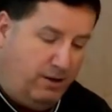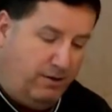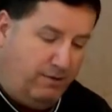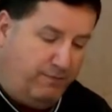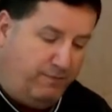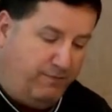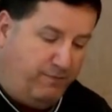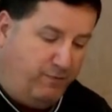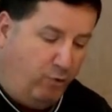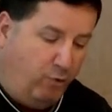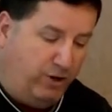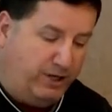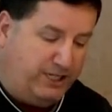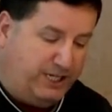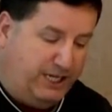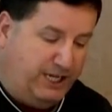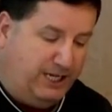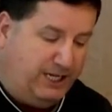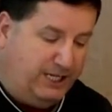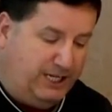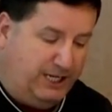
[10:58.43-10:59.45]

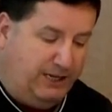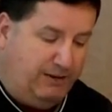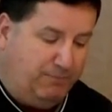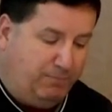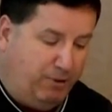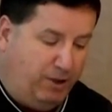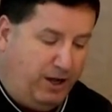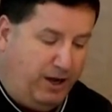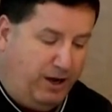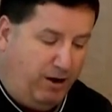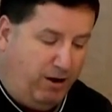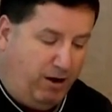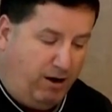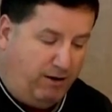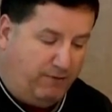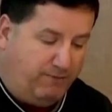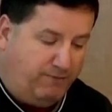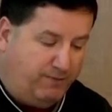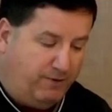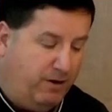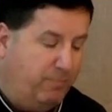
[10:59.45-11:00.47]
14-team
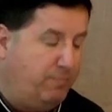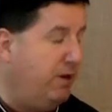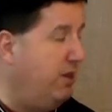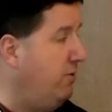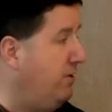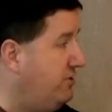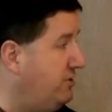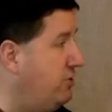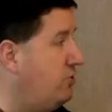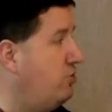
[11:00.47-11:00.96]
playoff. By the way, it's a